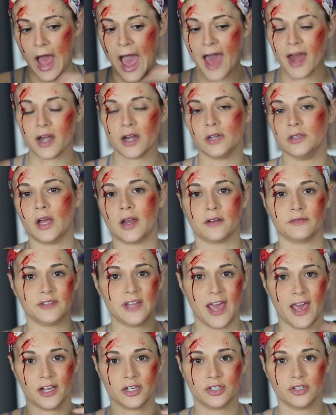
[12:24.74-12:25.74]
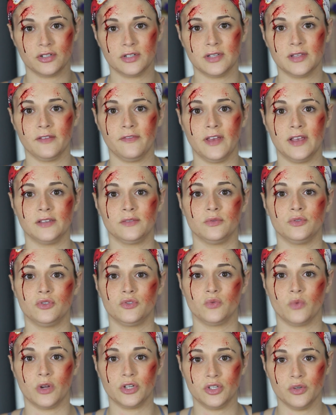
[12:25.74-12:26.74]
added a lot of texture to the face, which
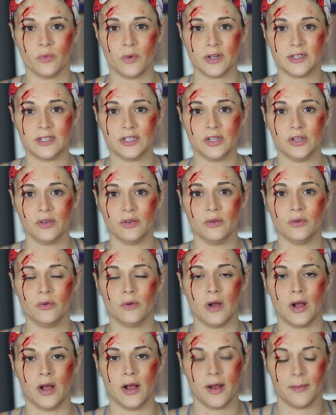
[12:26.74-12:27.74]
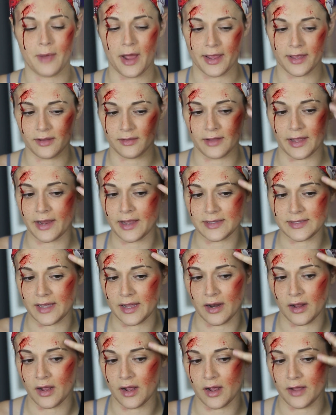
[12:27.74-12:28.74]
is what you want to do. Like I
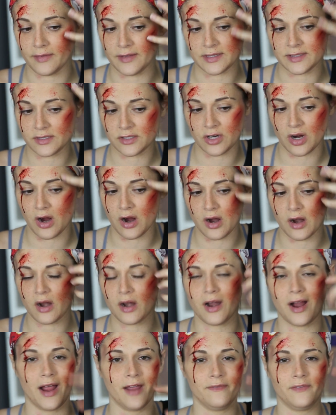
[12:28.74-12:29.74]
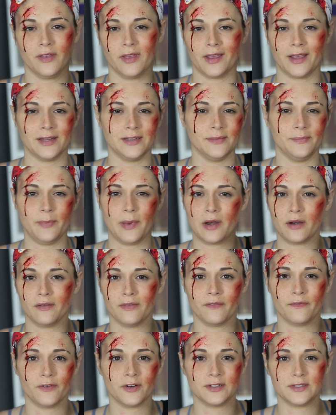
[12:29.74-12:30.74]
said, this scar, I feel like I did better
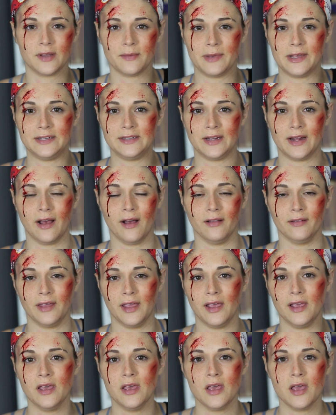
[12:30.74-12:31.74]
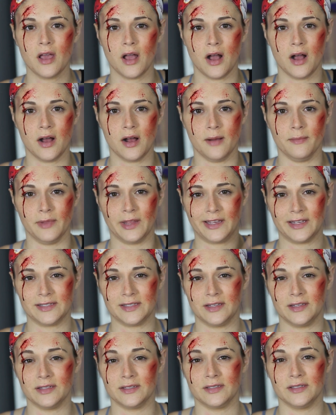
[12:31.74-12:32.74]
the first time I did Ellie. Like I
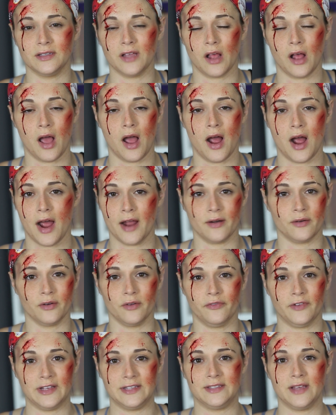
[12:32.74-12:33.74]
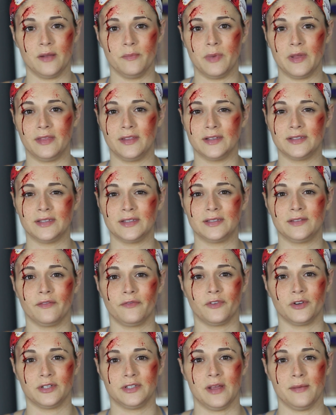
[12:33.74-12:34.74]
said, this is, I don't know if I said, but this is the
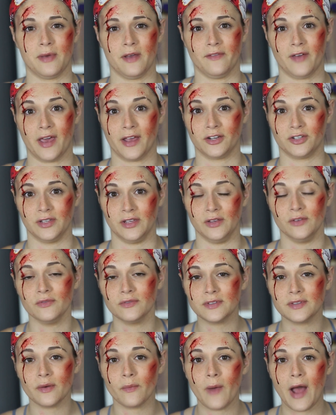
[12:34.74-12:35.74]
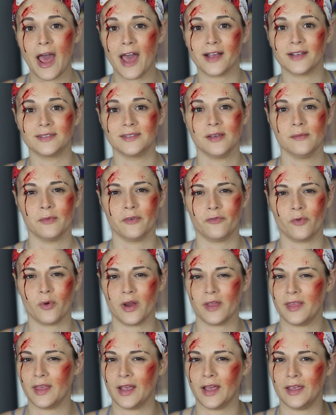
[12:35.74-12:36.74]
first time I've actually used the wax. Before,
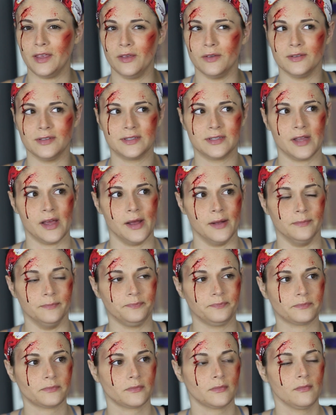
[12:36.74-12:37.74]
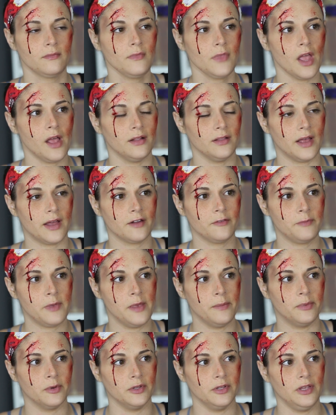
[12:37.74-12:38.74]
I think I used, a lot of
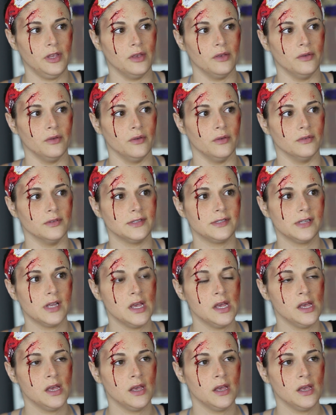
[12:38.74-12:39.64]
people use,